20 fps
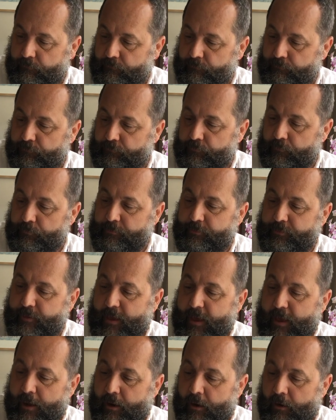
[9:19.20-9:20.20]
From
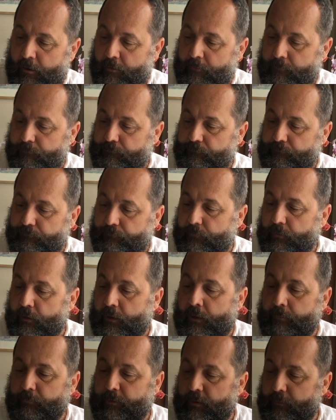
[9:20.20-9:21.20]
there,
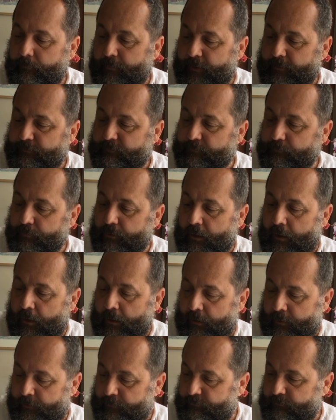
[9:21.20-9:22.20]
I'm going to make some
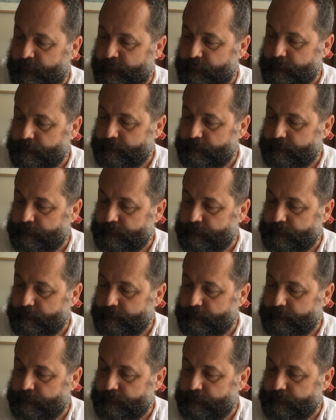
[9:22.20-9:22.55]
lines